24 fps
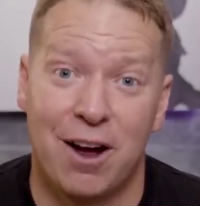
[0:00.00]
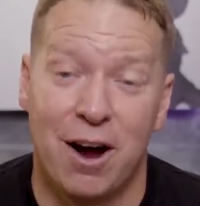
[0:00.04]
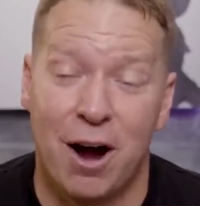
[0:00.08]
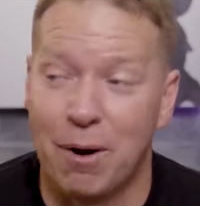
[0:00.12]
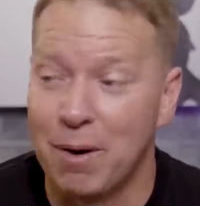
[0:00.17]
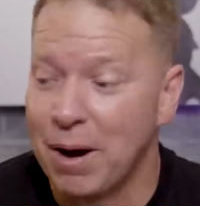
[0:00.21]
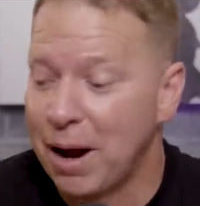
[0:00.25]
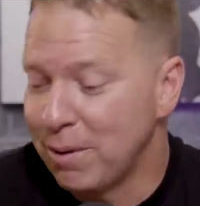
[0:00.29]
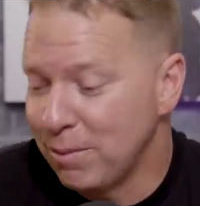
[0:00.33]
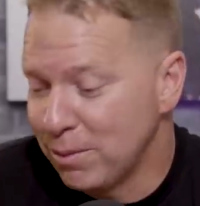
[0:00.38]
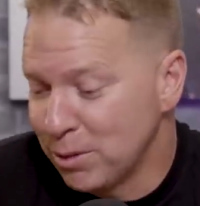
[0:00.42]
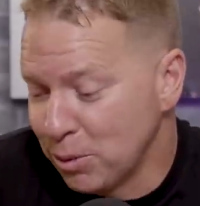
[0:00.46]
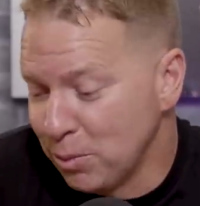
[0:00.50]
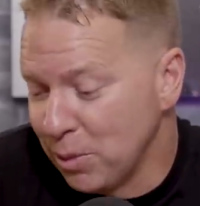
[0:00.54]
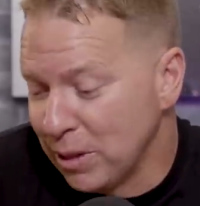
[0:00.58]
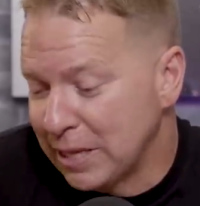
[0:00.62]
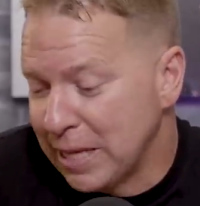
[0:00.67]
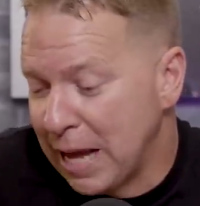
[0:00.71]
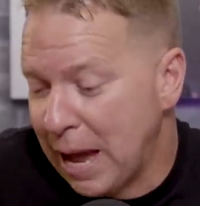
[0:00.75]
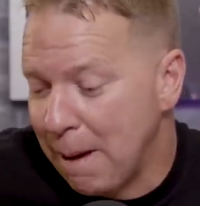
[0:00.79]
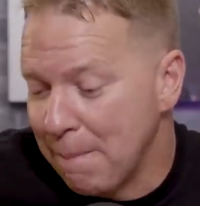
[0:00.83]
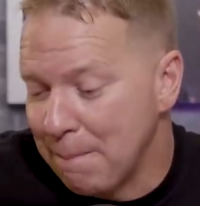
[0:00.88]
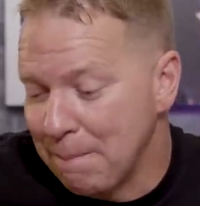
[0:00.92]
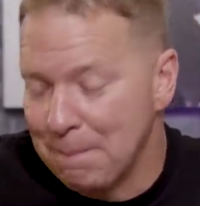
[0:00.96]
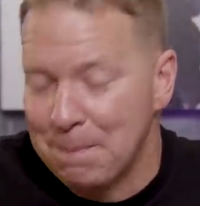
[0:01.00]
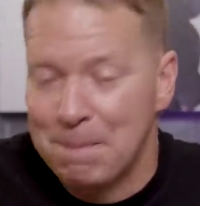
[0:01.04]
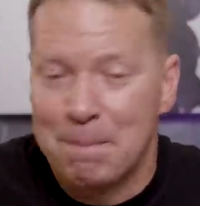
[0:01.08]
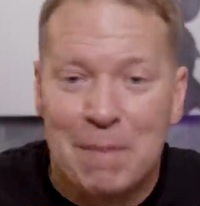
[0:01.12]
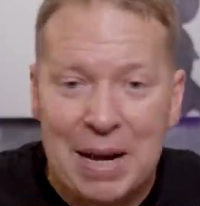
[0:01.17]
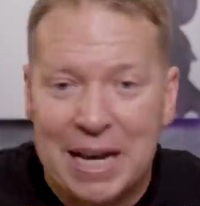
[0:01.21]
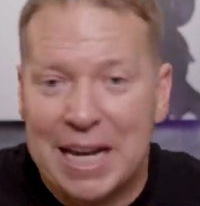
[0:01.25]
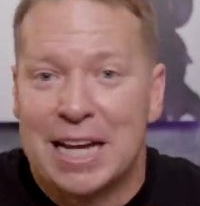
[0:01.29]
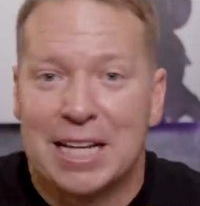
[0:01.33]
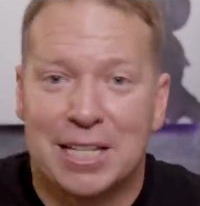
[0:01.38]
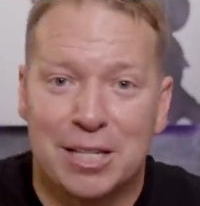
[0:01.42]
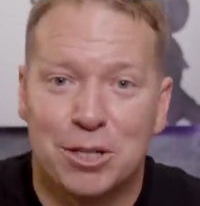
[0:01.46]
All right, so with that,
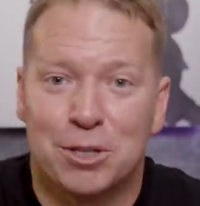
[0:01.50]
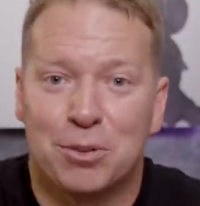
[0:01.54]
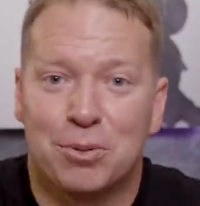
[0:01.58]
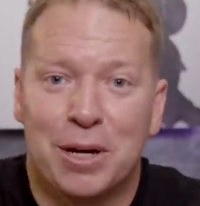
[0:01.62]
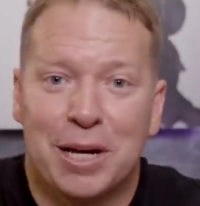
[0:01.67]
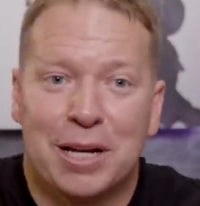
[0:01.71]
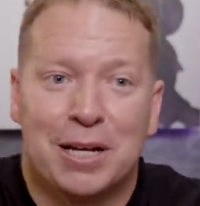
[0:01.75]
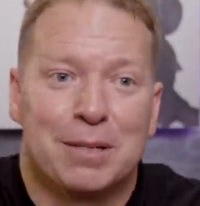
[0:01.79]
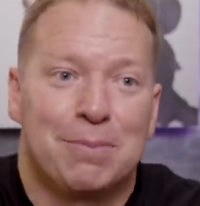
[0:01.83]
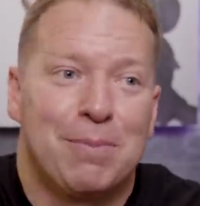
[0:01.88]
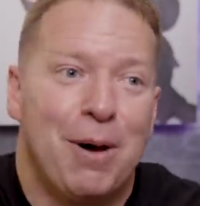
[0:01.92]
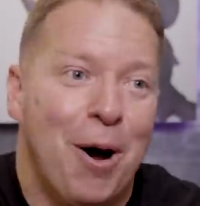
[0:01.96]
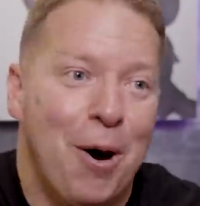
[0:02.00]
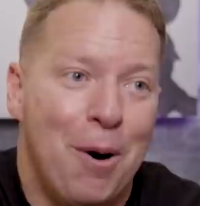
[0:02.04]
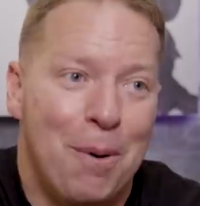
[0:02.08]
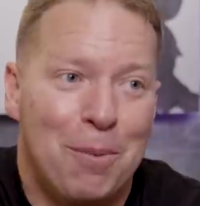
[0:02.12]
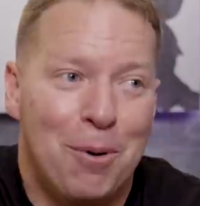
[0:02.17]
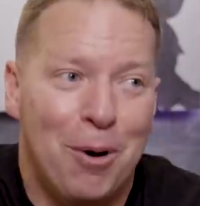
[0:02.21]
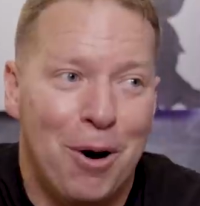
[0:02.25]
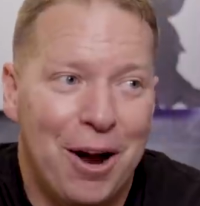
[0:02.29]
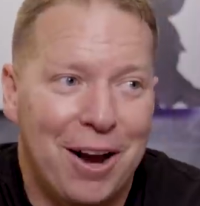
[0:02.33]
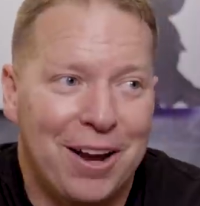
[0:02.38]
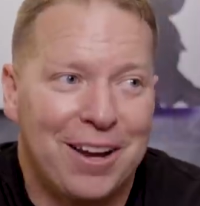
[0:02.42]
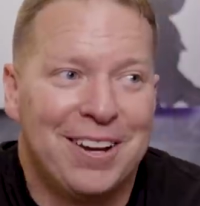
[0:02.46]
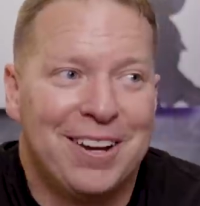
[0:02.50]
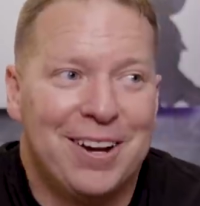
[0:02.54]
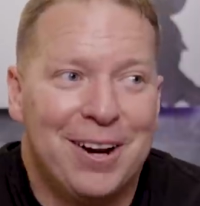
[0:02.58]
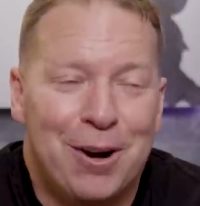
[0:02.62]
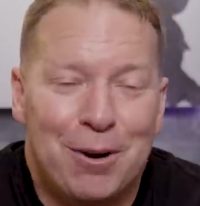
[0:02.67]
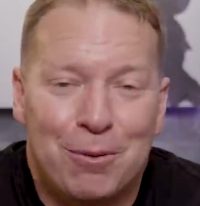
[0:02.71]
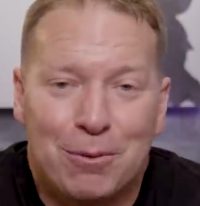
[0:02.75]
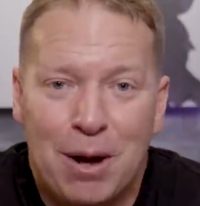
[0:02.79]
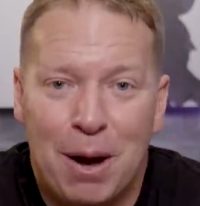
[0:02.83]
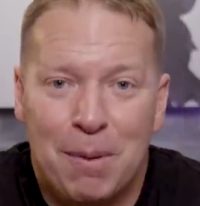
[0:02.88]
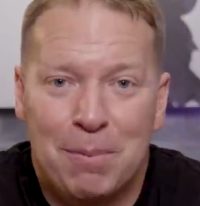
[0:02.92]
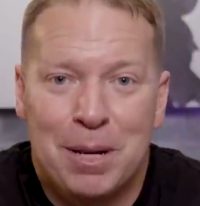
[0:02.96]
my guest this week is my homeboy,
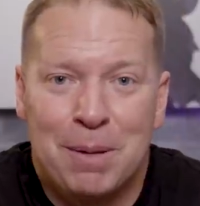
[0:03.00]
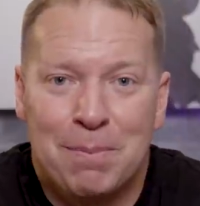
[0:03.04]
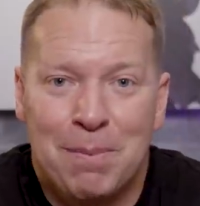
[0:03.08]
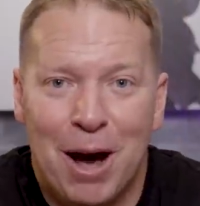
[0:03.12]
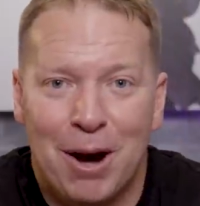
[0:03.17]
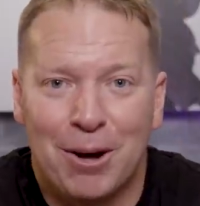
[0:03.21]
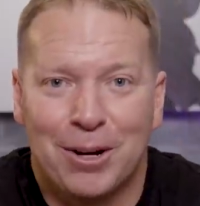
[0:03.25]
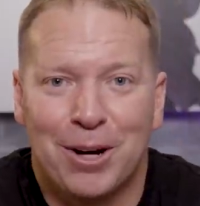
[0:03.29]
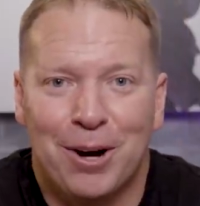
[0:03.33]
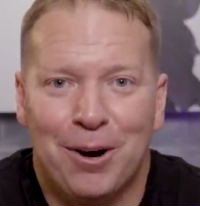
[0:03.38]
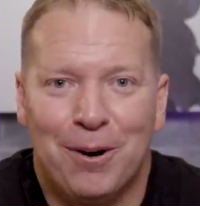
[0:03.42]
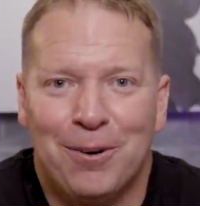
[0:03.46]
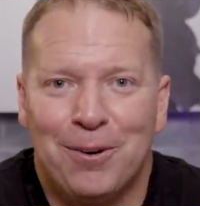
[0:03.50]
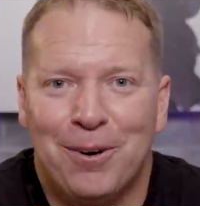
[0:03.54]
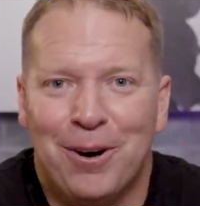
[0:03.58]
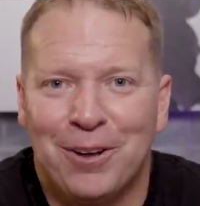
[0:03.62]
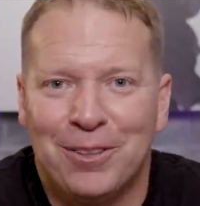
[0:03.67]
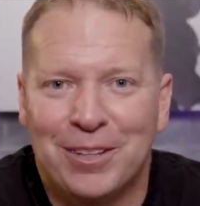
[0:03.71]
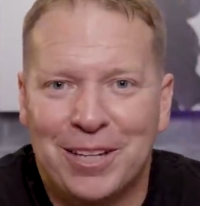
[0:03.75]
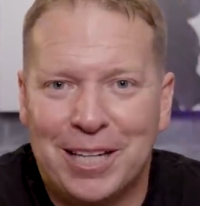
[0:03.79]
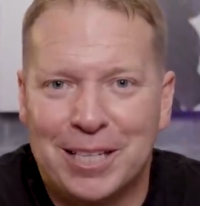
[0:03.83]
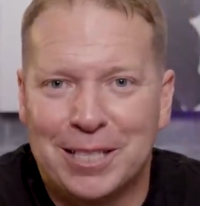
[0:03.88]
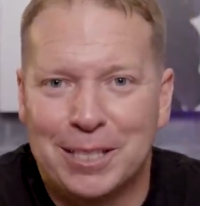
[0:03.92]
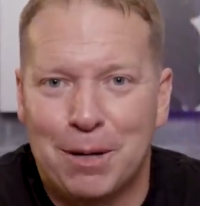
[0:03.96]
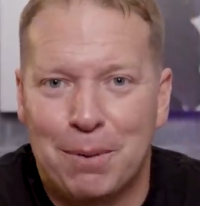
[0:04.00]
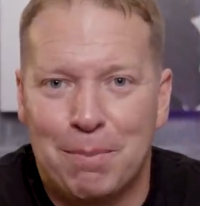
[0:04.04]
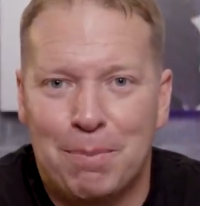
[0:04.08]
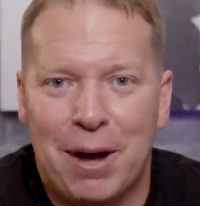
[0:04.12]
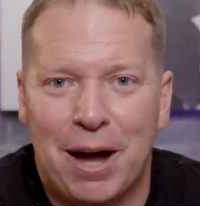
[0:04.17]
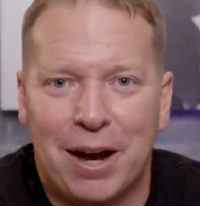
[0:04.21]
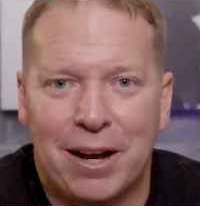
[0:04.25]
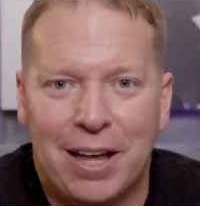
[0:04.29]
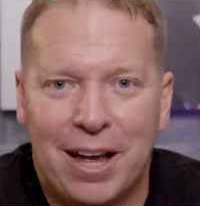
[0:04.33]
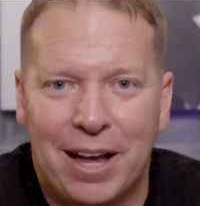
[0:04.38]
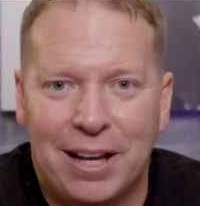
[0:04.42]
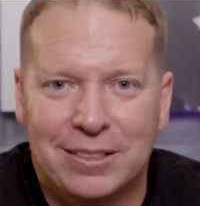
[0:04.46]
Romany Malco, on the Get Some
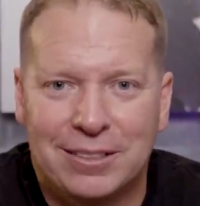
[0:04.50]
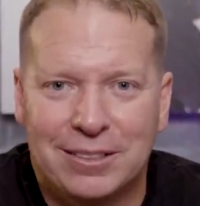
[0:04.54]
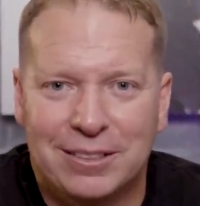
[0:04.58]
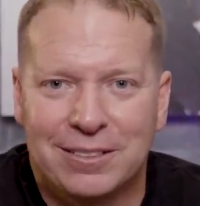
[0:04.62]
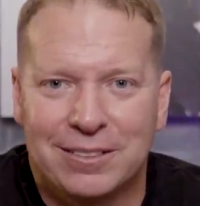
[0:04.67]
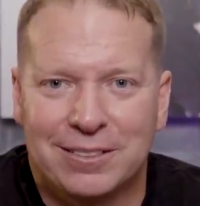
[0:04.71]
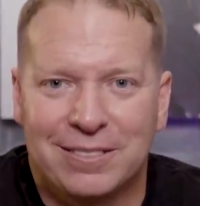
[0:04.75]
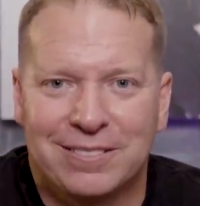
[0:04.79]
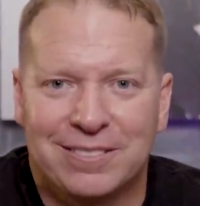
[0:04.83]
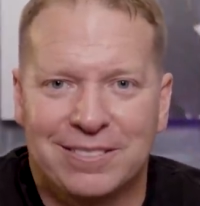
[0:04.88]
podcast.